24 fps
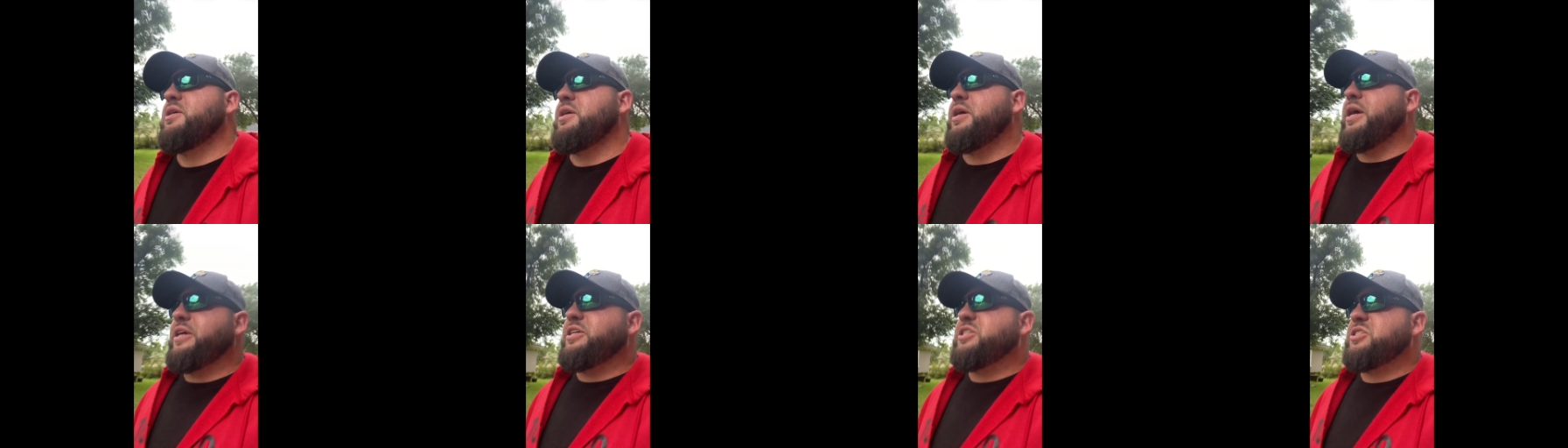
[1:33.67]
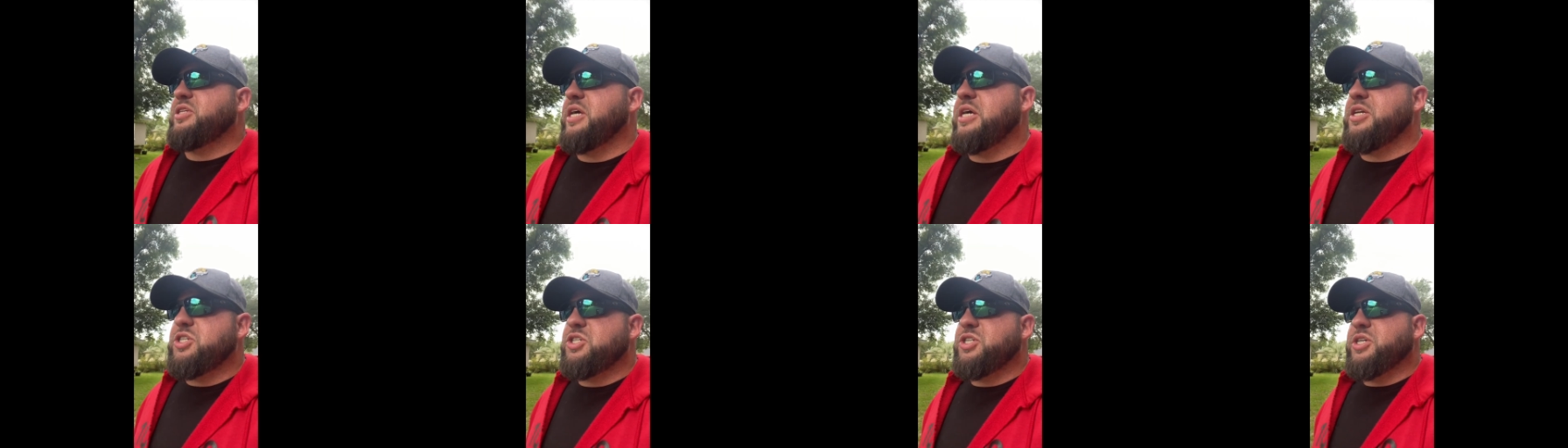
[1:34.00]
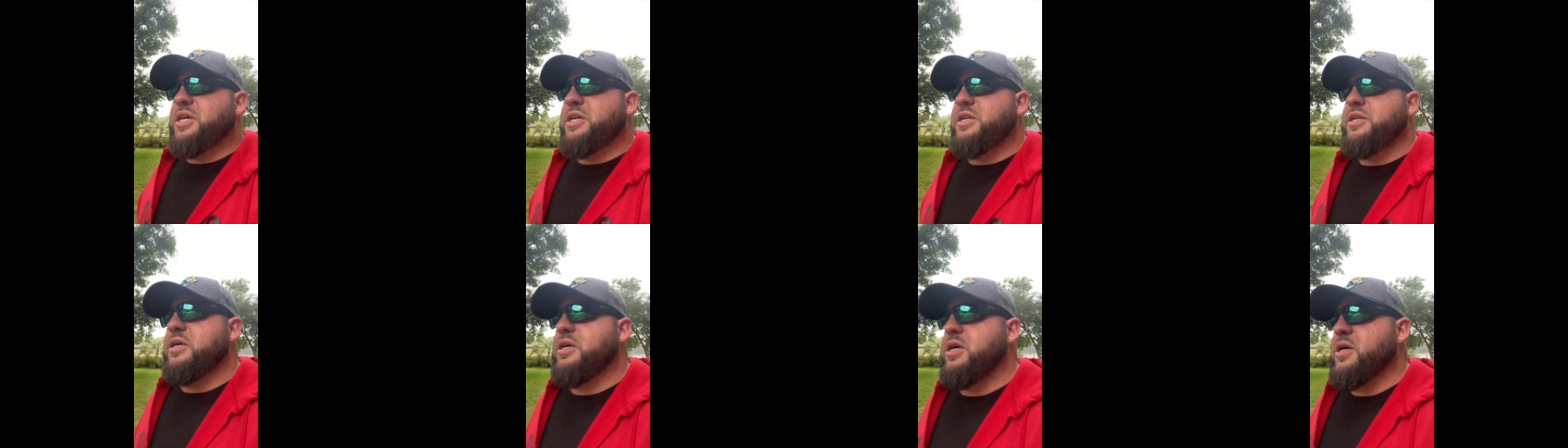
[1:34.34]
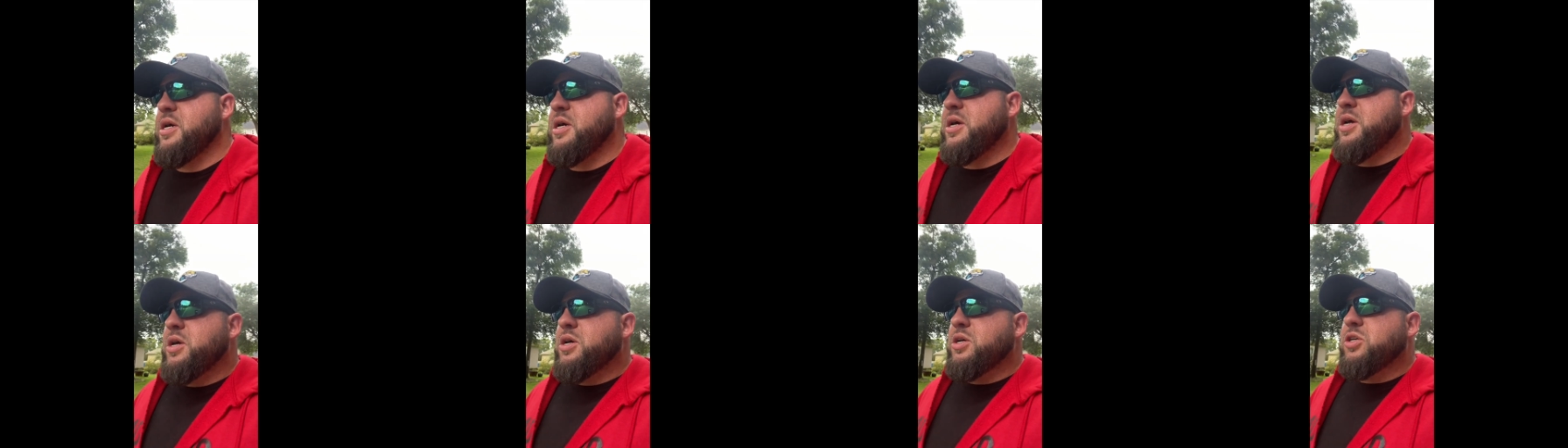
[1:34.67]
extension,
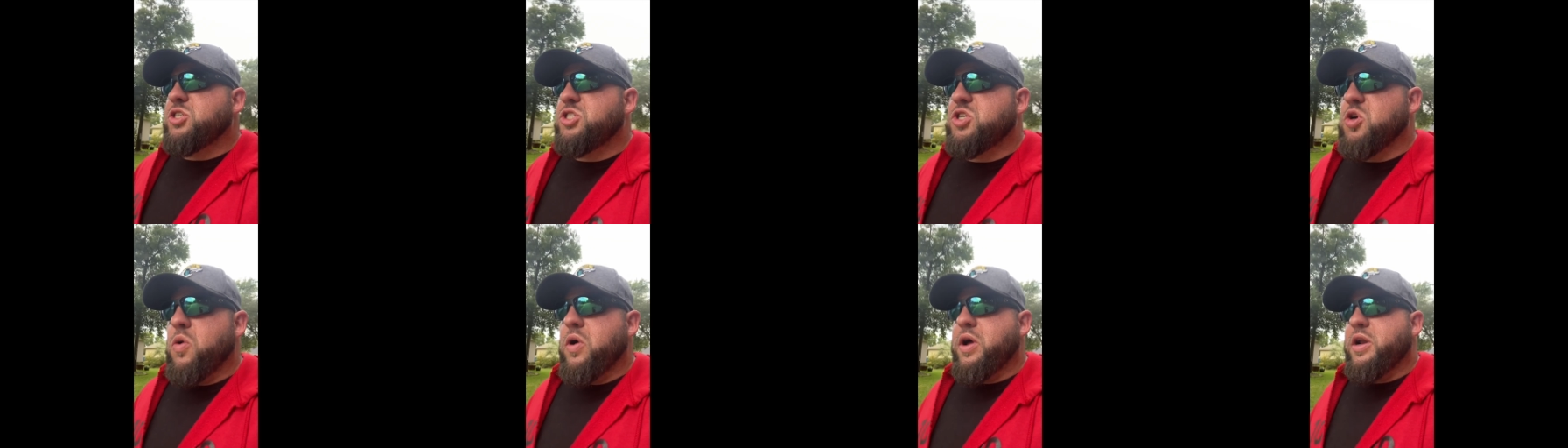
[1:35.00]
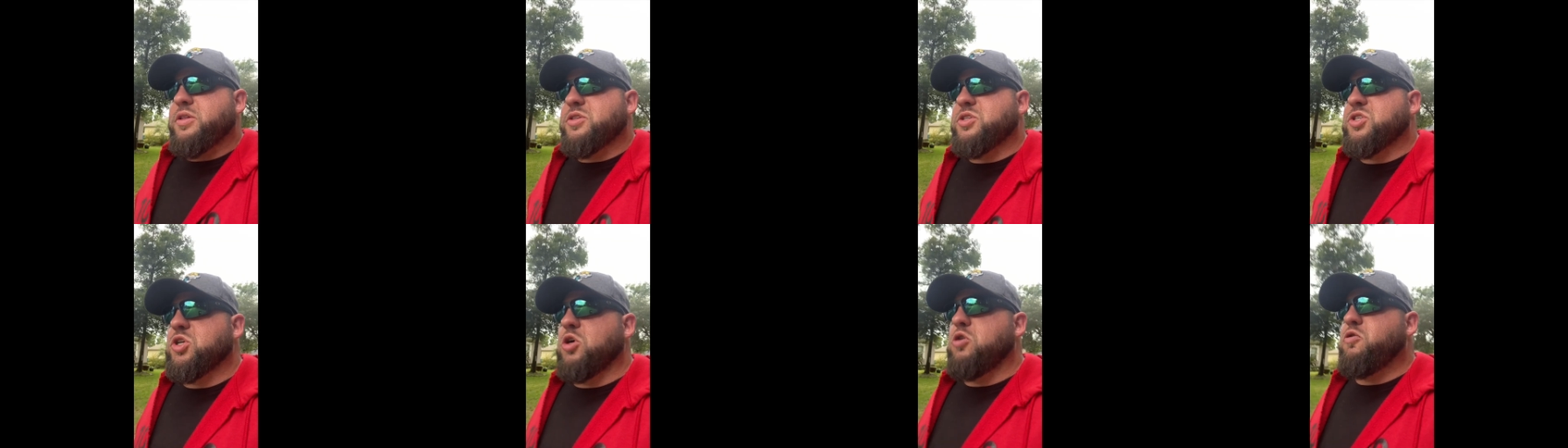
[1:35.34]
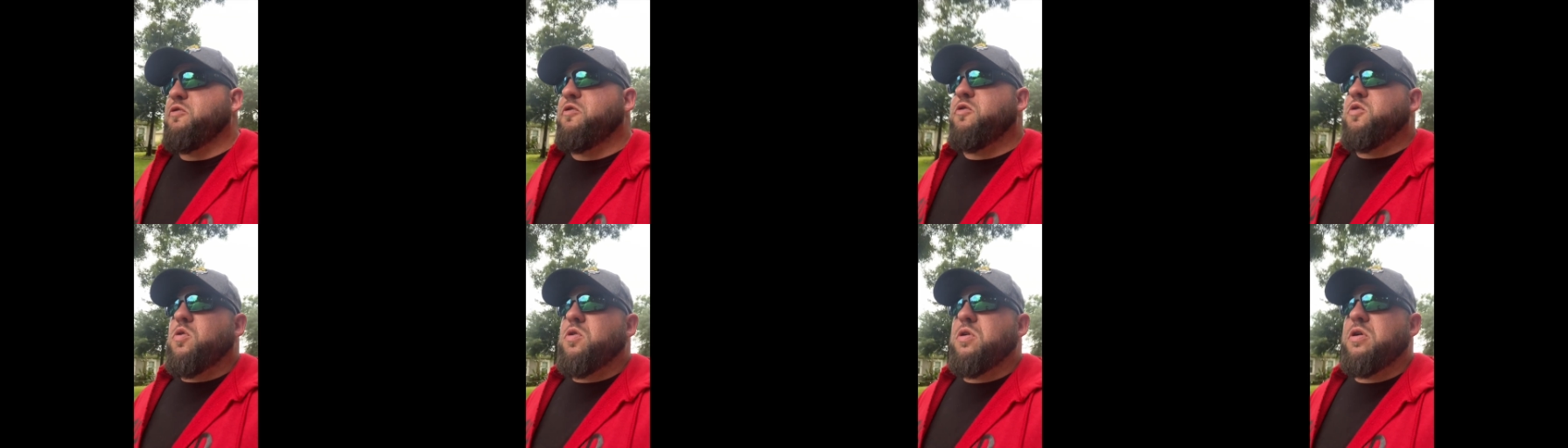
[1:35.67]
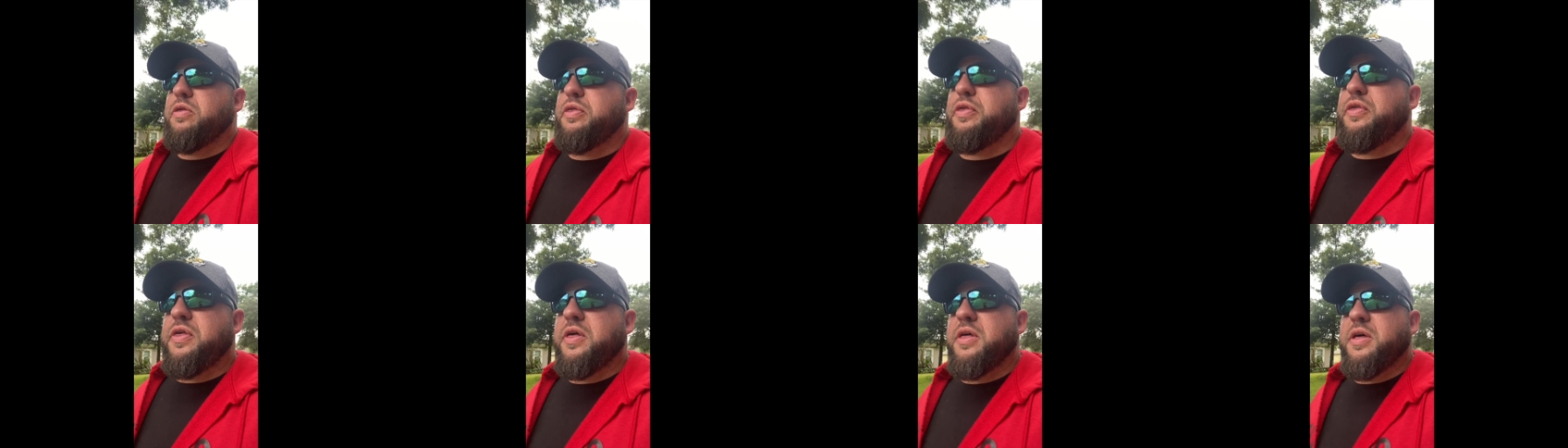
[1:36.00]
so on and so
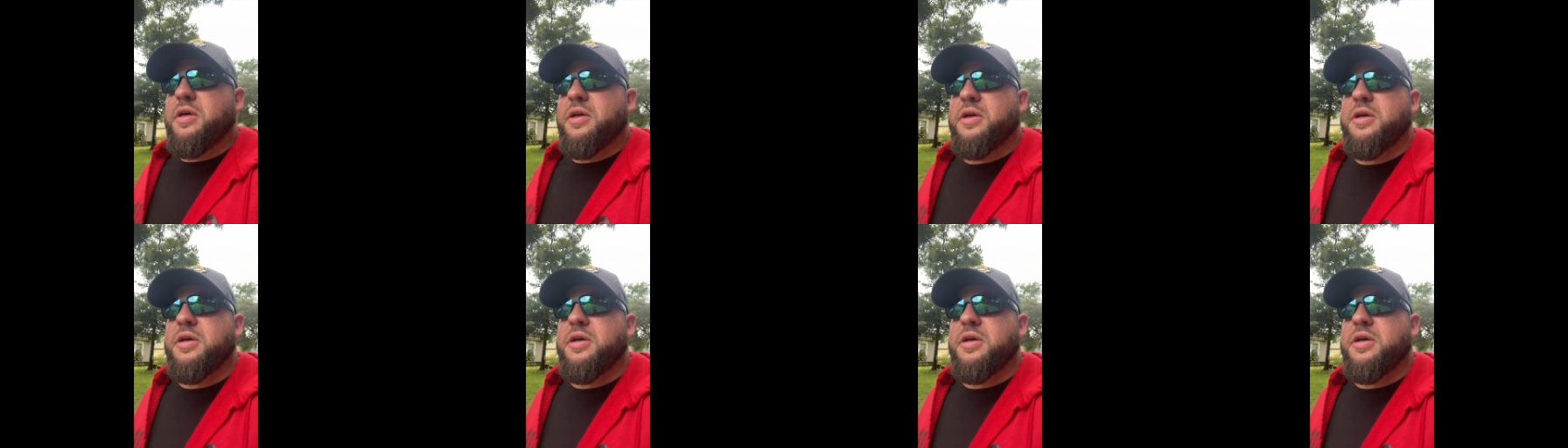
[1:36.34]
forth.